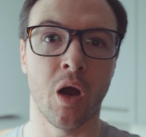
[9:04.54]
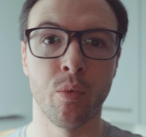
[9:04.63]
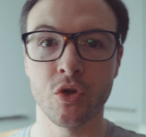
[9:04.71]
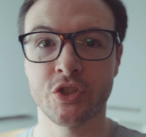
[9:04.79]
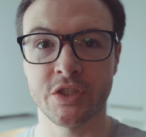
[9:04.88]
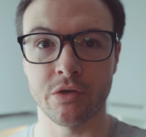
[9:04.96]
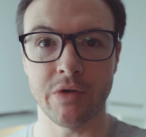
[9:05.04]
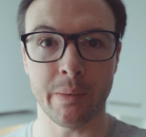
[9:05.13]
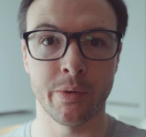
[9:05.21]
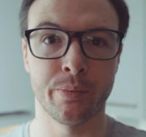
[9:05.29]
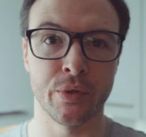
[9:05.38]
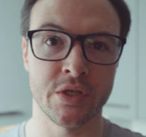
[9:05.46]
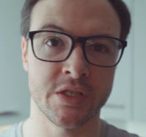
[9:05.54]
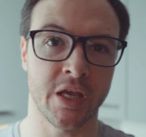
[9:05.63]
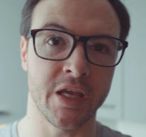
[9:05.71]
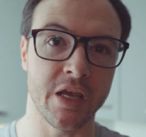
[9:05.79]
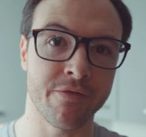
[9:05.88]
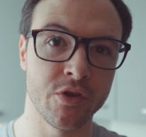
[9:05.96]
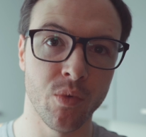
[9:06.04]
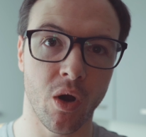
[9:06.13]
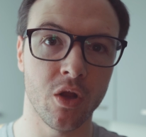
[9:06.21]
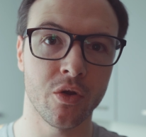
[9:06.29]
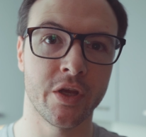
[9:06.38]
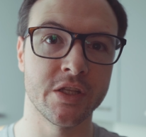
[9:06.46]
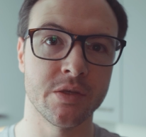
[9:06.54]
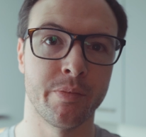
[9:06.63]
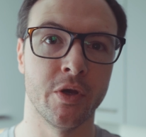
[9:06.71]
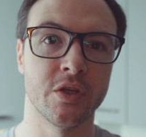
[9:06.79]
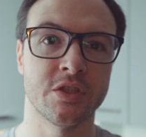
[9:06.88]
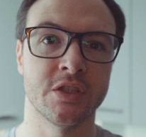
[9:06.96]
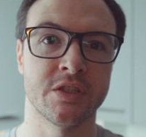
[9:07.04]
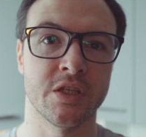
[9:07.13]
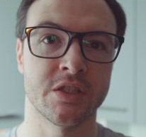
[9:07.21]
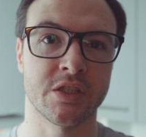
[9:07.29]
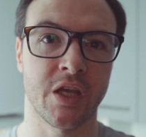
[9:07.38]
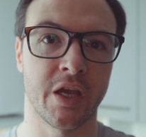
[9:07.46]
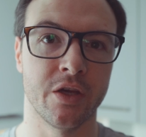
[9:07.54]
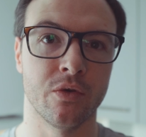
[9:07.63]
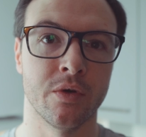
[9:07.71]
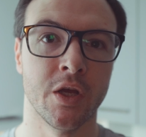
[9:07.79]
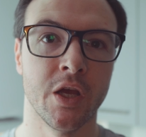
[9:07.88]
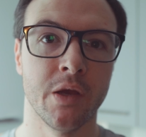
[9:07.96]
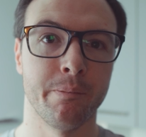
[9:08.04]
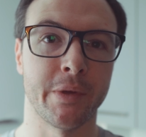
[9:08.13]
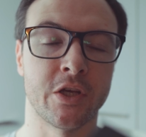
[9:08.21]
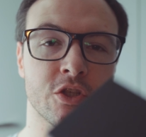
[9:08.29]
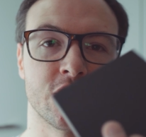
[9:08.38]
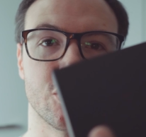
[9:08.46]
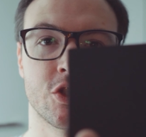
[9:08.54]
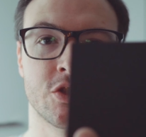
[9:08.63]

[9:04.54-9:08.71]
I would still wrap up and say, if you are looking to purchase this scale because of the